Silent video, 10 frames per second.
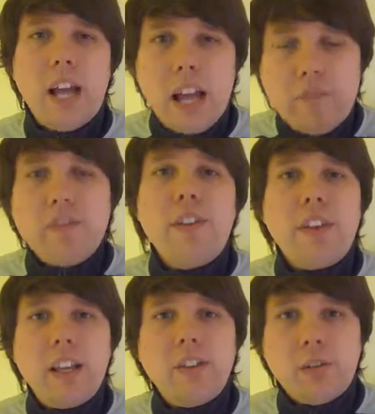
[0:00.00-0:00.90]

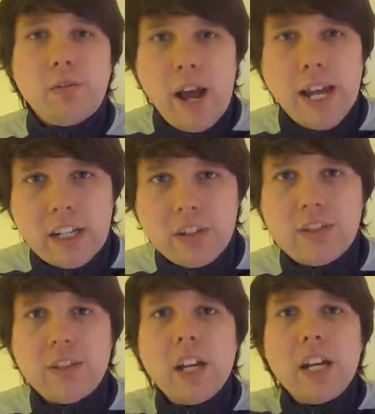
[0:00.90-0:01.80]
is
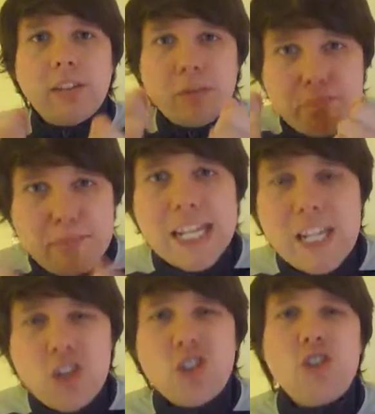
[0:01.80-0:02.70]
arranged to
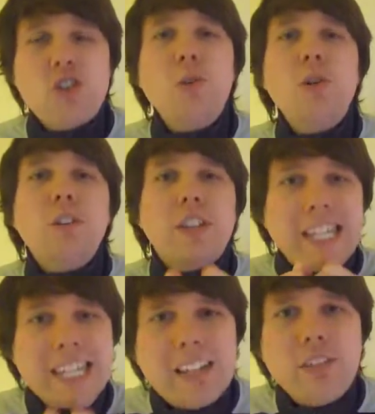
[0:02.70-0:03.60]
make sure
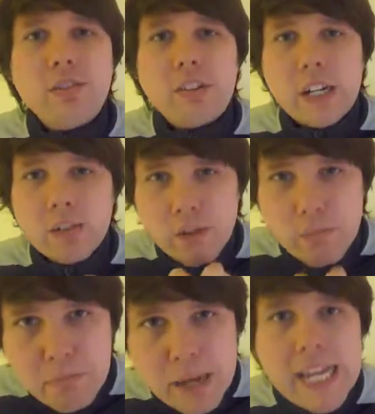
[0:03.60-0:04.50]
that Israel
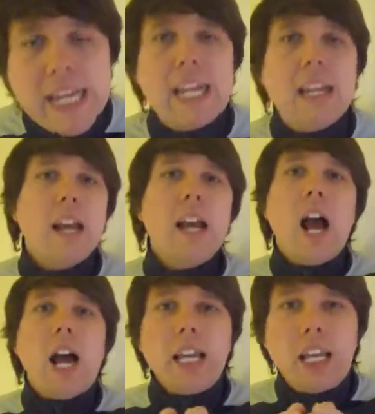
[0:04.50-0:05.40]
remain
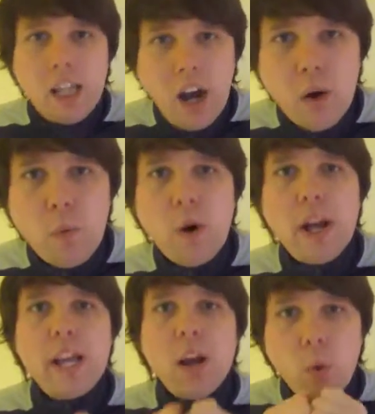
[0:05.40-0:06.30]
a
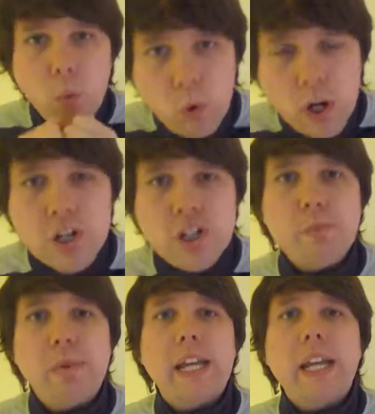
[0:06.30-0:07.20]
Yahweh
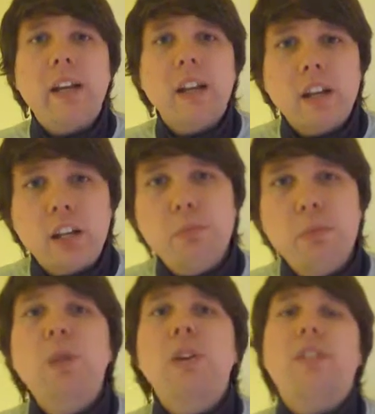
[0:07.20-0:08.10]
worshipping
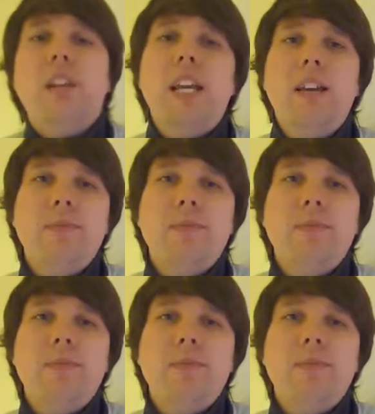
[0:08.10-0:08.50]
community.